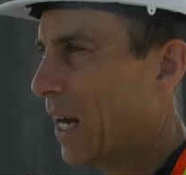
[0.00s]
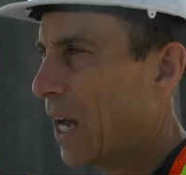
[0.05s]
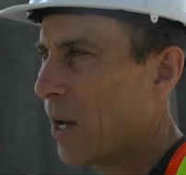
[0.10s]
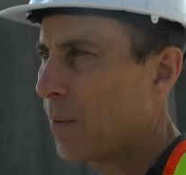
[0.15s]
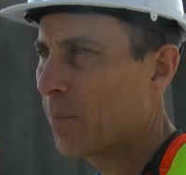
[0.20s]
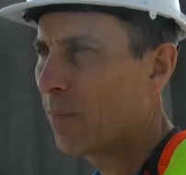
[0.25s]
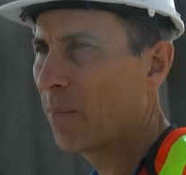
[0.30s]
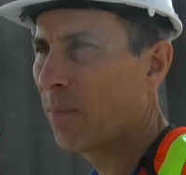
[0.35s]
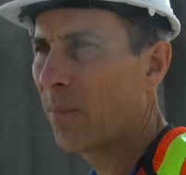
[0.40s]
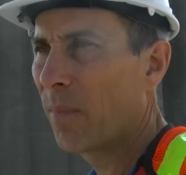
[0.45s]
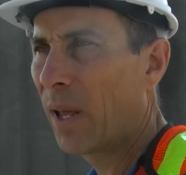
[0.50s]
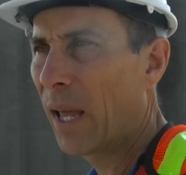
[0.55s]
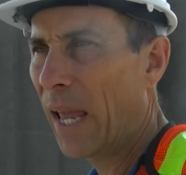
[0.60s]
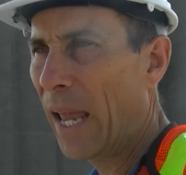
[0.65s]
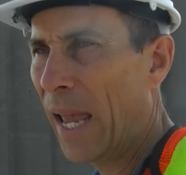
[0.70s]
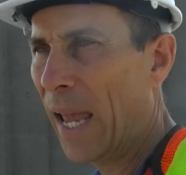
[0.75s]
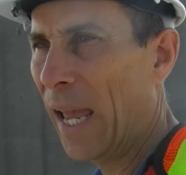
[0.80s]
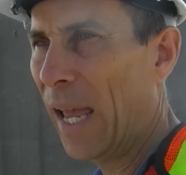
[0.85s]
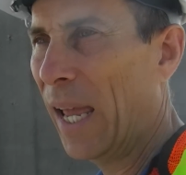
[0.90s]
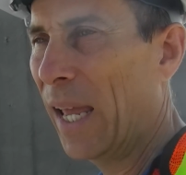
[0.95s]
up
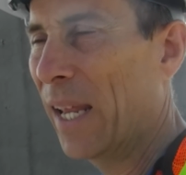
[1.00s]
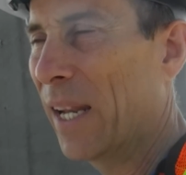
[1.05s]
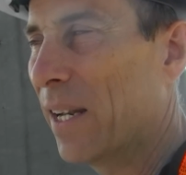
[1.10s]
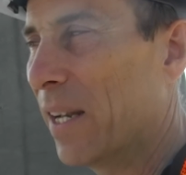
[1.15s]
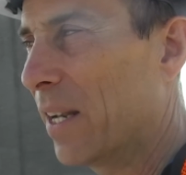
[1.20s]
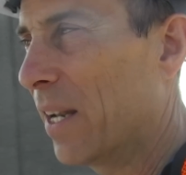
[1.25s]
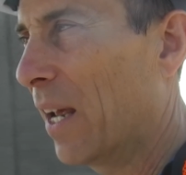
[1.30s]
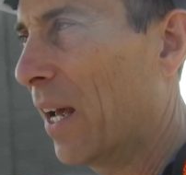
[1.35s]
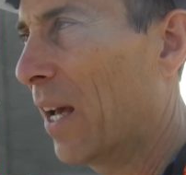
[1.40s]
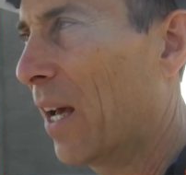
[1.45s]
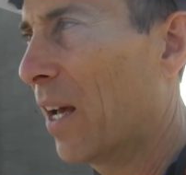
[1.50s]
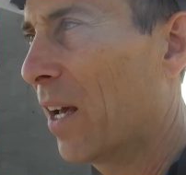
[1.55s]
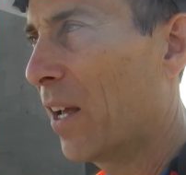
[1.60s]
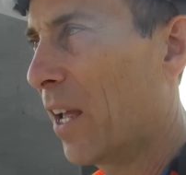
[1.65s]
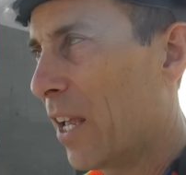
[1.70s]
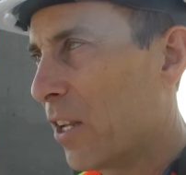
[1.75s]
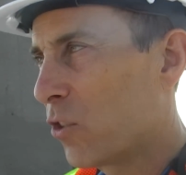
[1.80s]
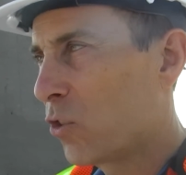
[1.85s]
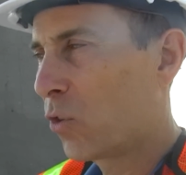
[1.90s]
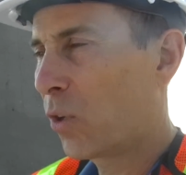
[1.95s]
and
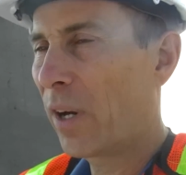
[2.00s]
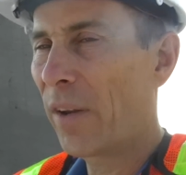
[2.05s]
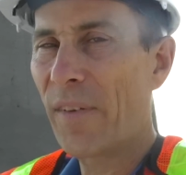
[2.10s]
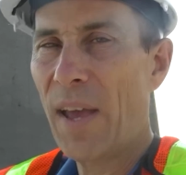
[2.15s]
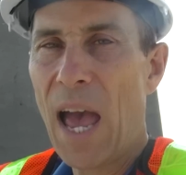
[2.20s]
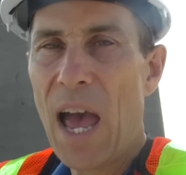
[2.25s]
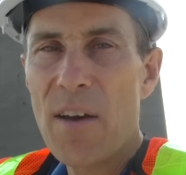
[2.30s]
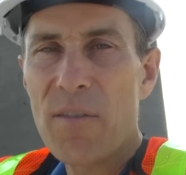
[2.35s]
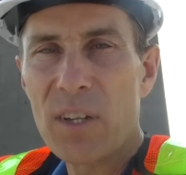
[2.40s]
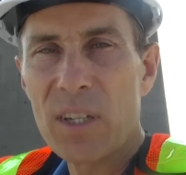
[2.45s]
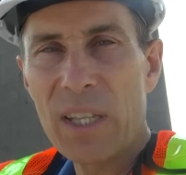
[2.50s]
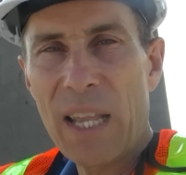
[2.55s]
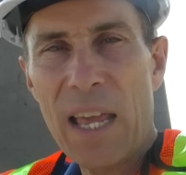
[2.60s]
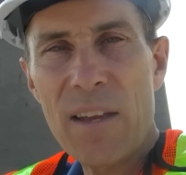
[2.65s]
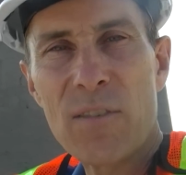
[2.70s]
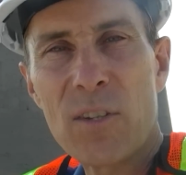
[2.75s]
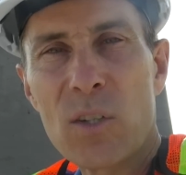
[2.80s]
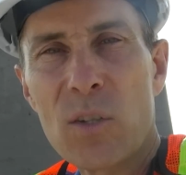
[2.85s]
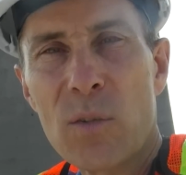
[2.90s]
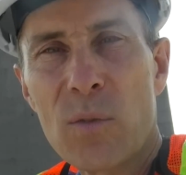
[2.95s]
sort of have a
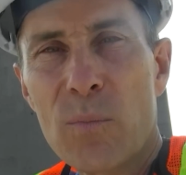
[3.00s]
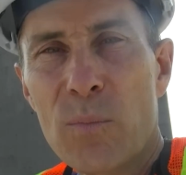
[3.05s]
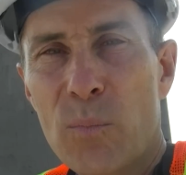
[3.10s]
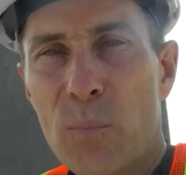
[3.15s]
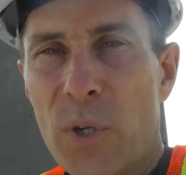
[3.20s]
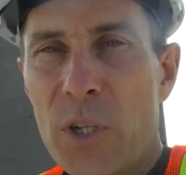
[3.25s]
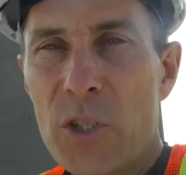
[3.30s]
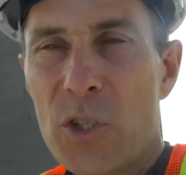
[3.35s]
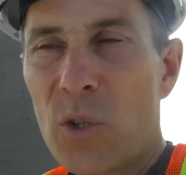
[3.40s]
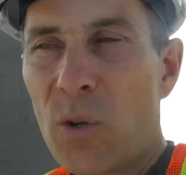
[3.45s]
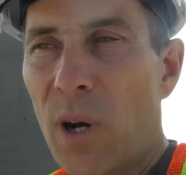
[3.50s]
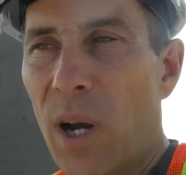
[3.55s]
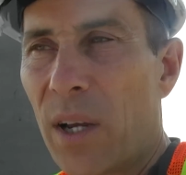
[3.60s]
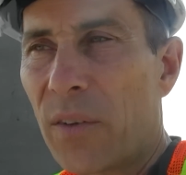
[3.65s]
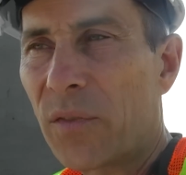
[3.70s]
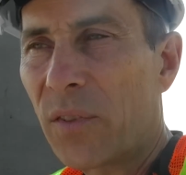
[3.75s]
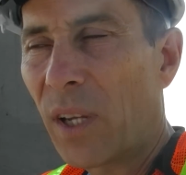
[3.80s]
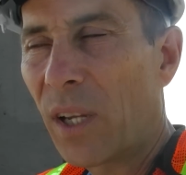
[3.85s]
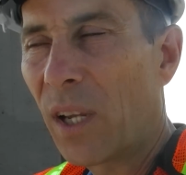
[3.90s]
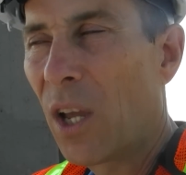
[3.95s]
level bridge
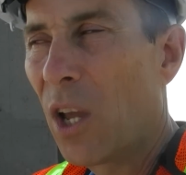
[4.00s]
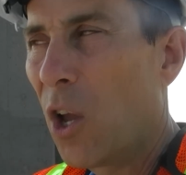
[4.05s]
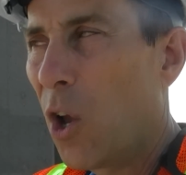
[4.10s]
crossing.